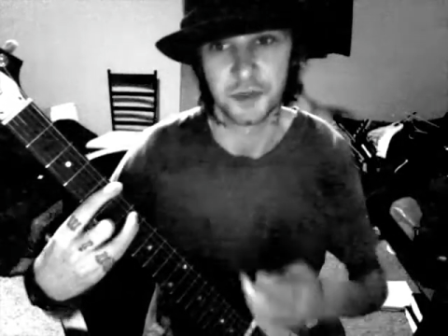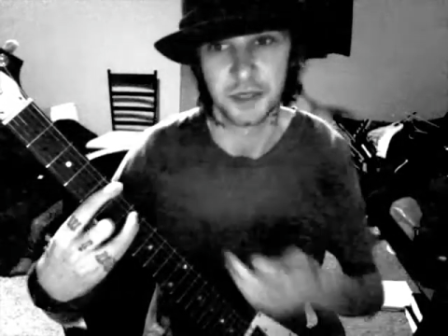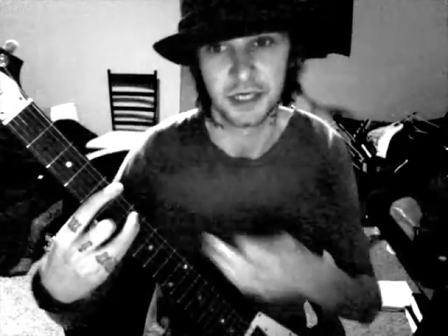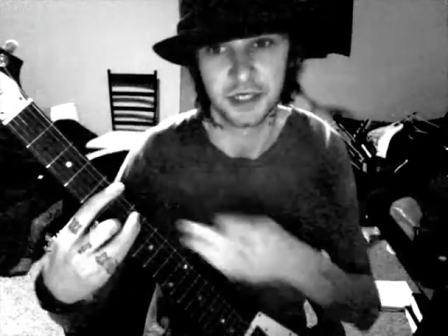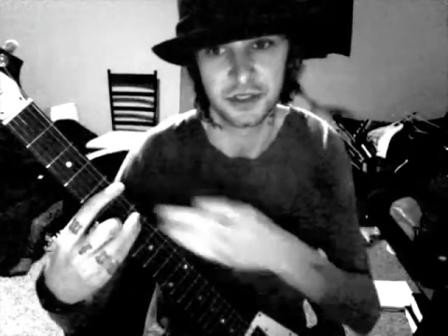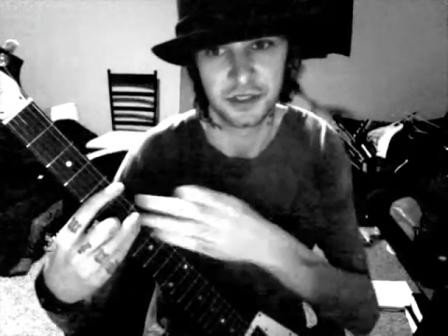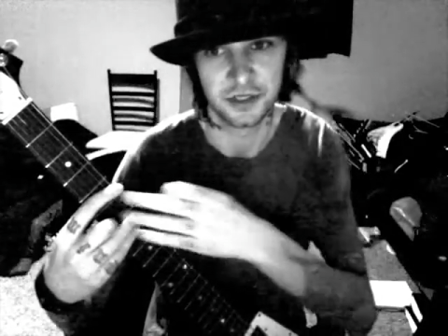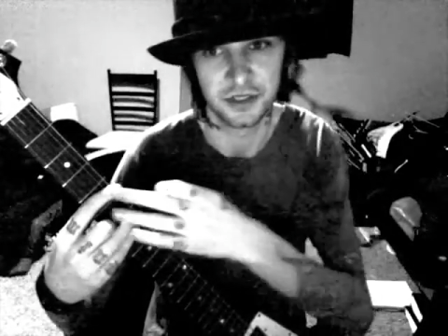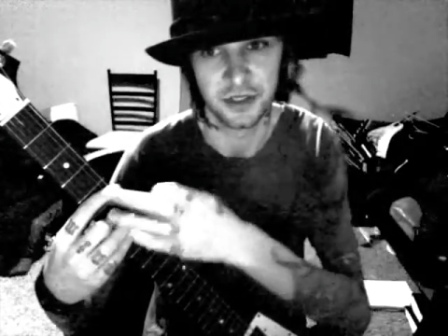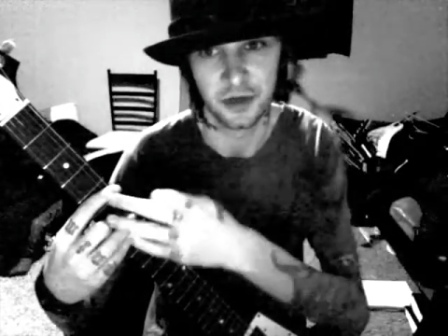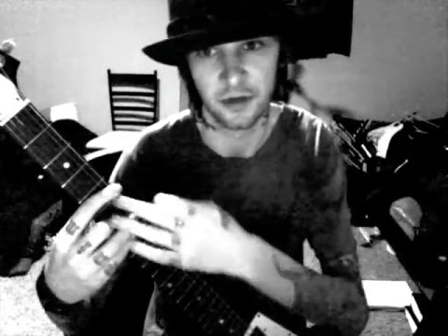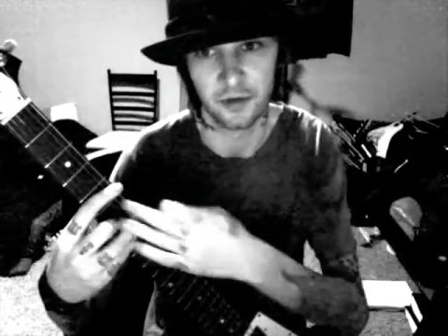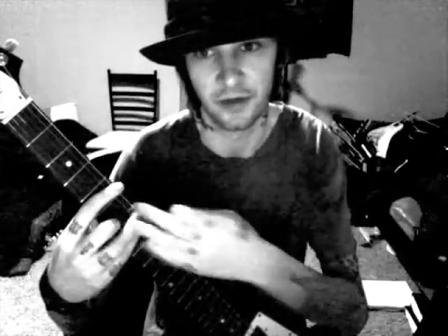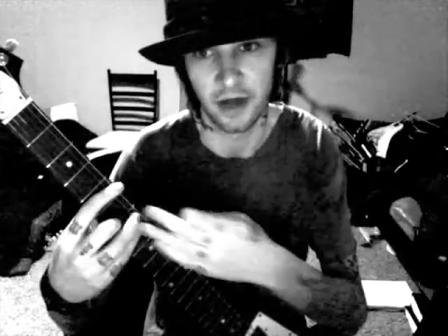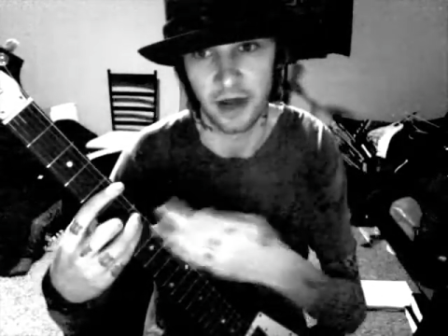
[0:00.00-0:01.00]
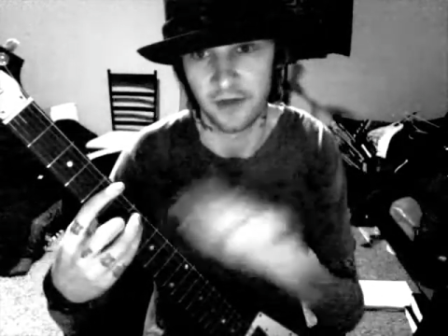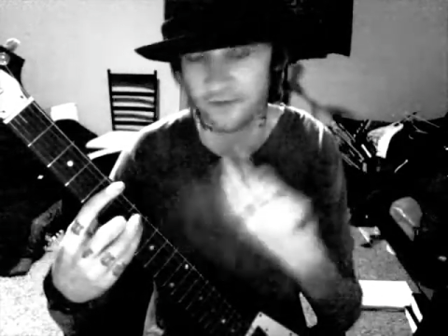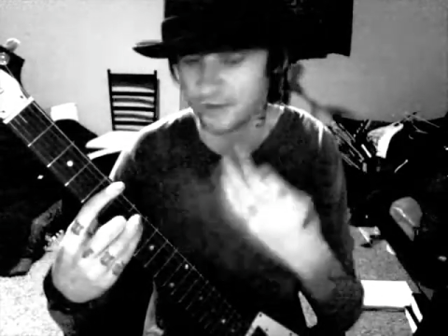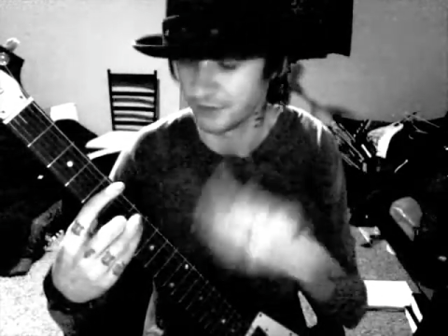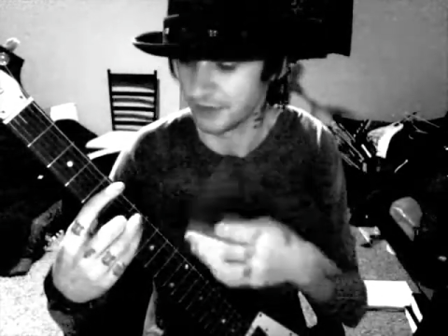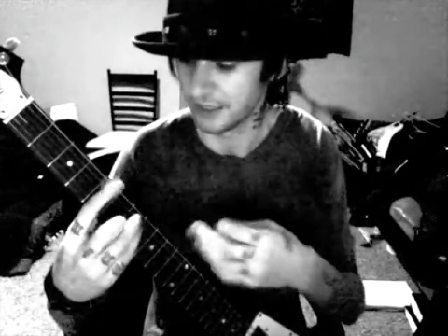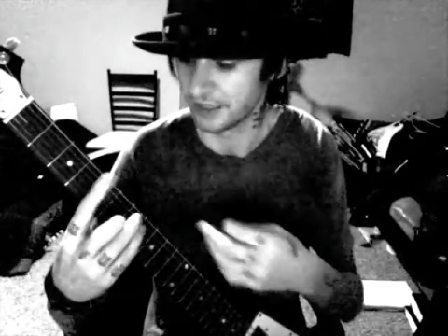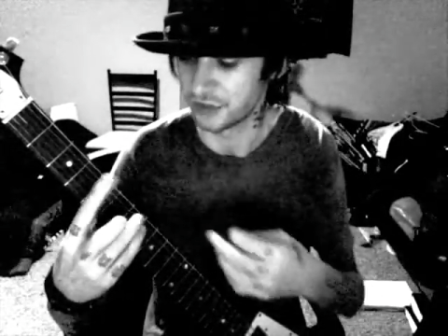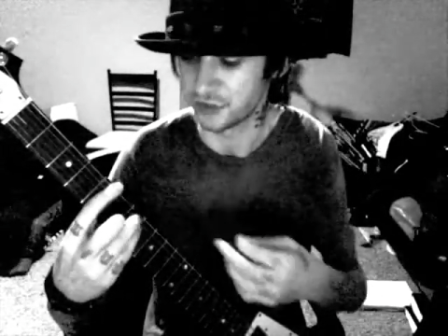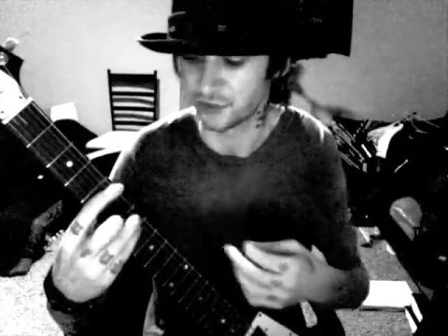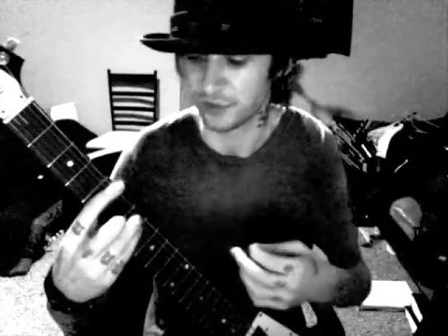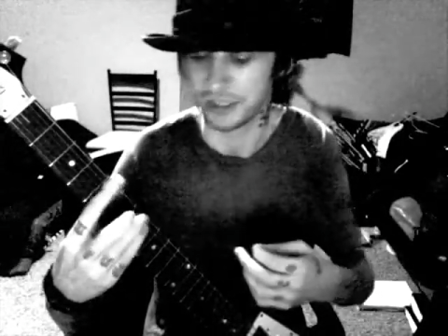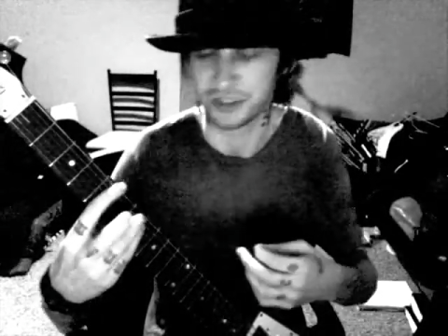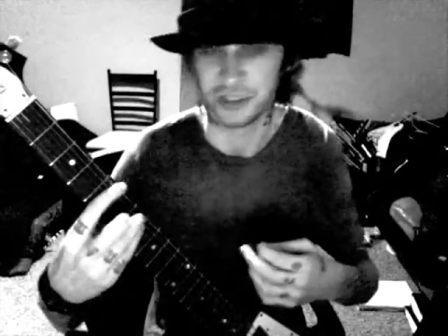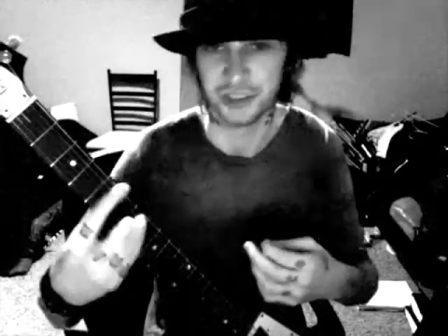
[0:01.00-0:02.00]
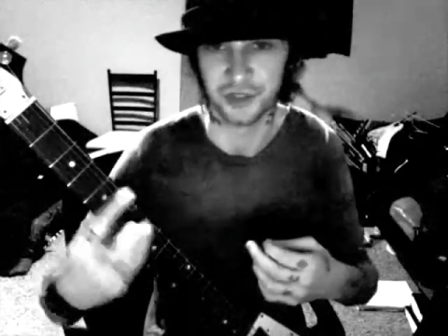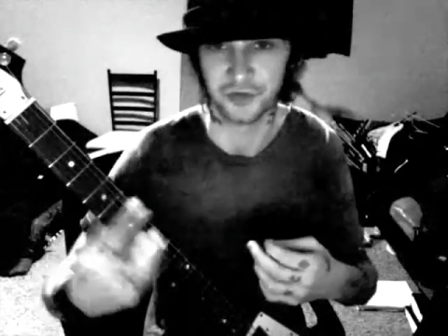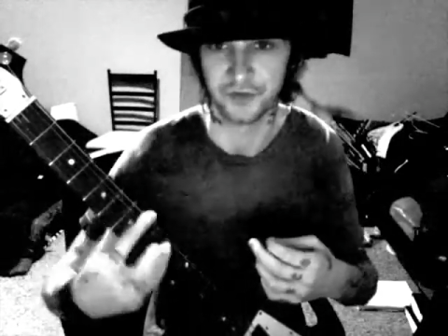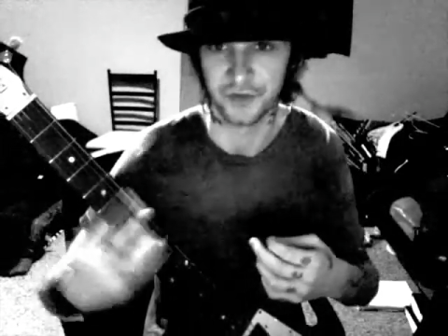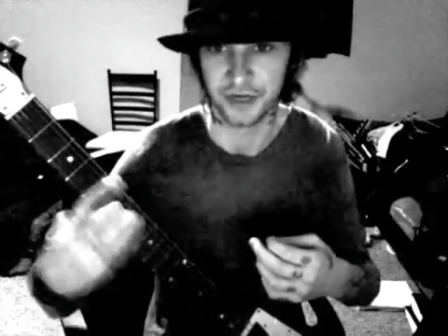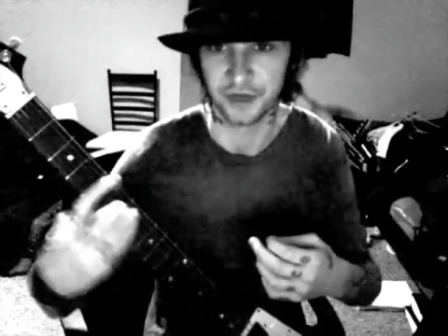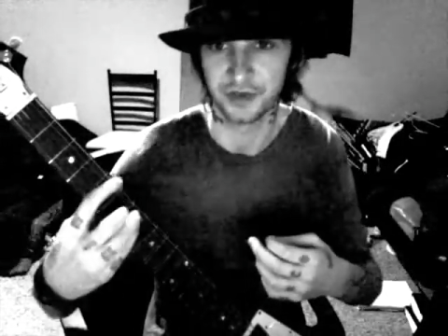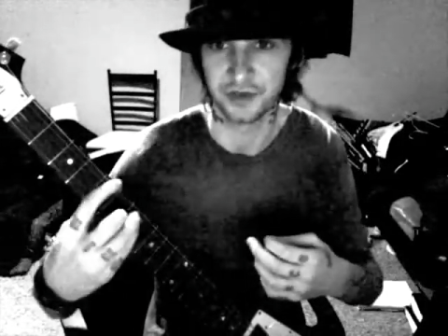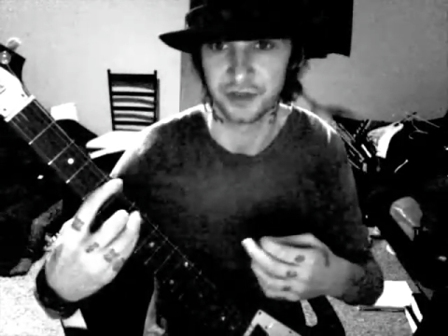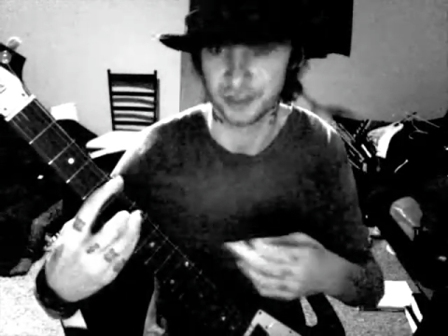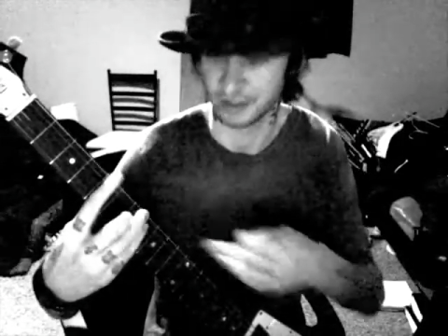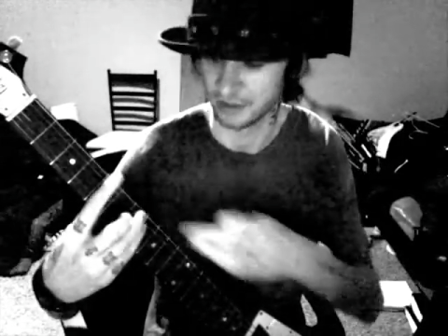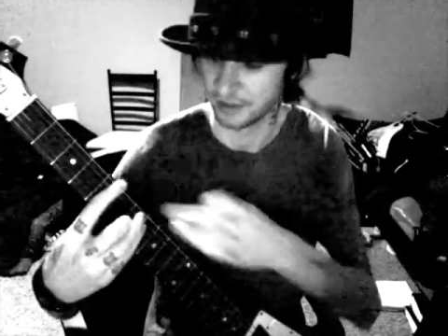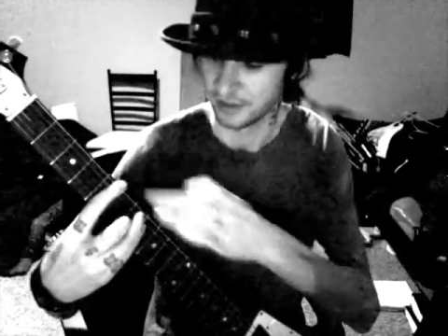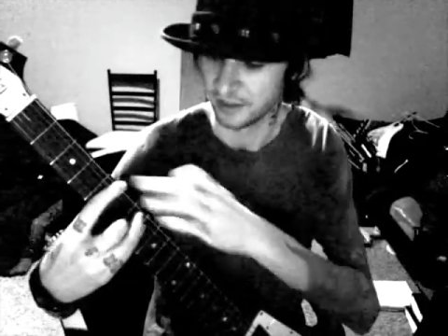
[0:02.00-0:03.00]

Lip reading: because it, you know, I feel that it strengthens your fingers and